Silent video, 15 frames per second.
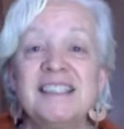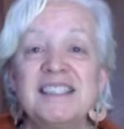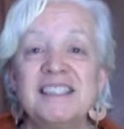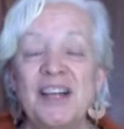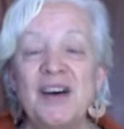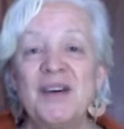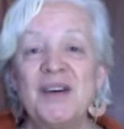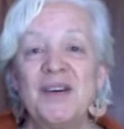
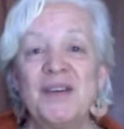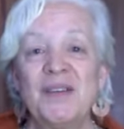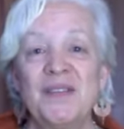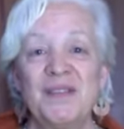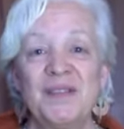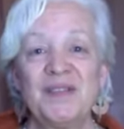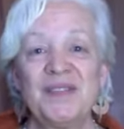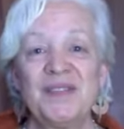So,
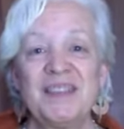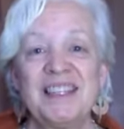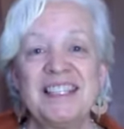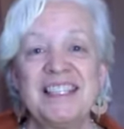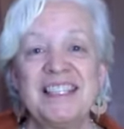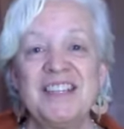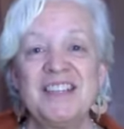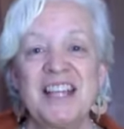
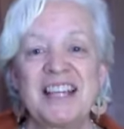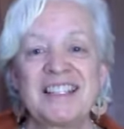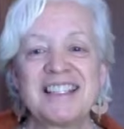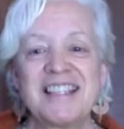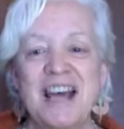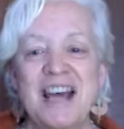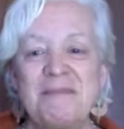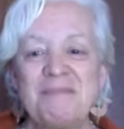see you next
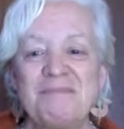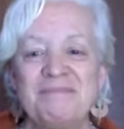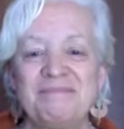time.